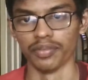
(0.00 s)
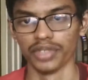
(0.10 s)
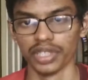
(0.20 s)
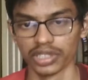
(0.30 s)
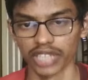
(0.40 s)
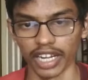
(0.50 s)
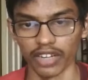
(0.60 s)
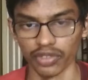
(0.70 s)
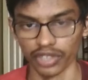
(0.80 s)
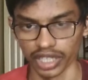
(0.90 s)
these kind
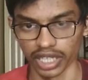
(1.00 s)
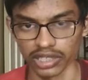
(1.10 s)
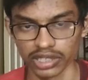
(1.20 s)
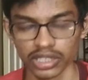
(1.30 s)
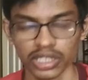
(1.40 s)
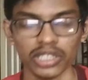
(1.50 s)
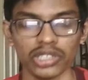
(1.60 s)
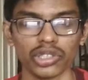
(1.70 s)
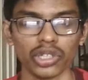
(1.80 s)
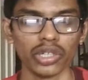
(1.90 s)
of drugs,
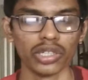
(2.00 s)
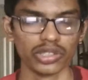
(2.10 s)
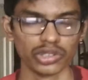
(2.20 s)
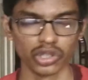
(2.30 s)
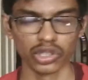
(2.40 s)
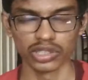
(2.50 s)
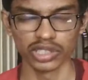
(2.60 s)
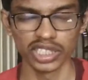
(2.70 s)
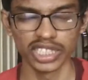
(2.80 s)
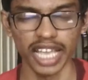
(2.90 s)
so
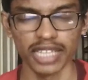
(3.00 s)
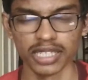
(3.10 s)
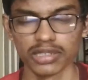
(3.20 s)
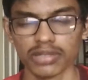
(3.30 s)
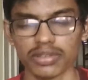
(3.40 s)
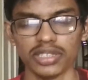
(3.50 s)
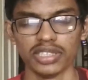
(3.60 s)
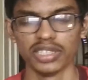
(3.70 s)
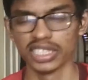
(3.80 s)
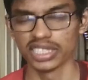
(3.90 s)
these
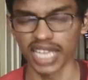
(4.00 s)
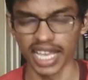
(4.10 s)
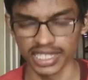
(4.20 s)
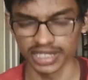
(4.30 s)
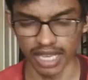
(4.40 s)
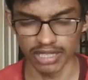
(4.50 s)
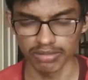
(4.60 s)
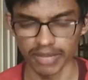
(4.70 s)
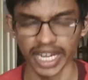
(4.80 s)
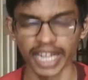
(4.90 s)
enzymes
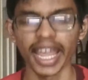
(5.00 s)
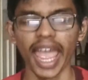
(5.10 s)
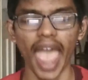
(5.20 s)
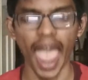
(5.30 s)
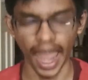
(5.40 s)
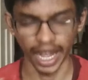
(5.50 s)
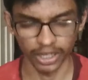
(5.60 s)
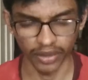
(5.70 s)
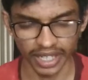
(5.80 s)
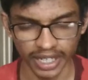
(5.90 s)
make it
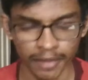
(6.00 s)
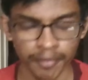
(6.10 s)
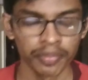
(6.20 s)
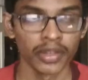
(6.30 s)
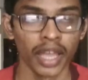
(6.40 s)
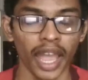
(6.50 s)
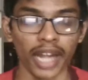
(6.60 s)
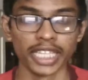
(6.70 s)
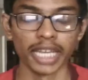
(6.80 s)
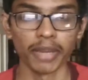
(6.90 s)
activated,
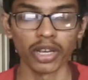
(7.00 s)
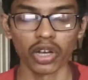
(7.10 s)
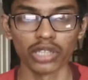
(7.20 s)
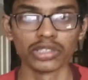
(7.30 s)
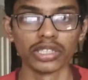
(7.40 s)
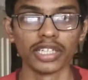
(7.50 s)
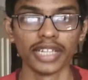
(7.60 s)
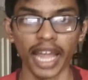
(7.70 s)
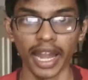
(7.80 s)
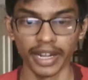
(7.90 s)
and they may cause
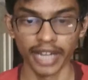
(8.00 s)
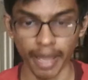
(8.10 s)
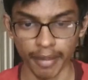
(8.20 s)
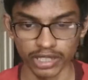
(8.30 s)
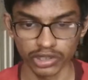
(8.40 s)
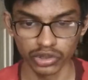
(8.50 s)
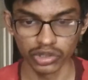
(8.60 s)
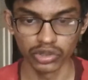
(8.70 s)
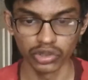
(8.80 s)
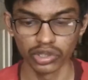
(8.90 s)
the damage
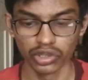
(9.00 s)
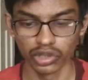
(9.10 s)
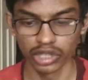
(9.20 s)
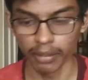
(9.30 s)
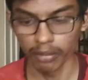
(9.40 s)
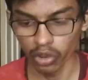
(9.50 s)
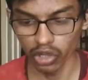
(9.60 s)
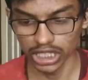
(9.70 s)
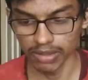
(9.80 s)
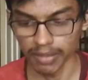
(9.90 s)
to the
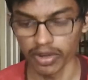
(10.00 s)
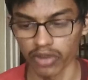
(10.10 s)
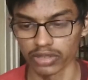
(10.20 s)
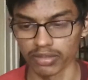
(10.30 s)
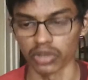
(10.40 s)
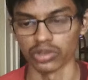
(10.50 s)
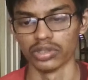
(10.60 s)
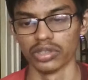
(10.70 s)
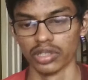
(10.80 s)
mucosal membrane of the mouth.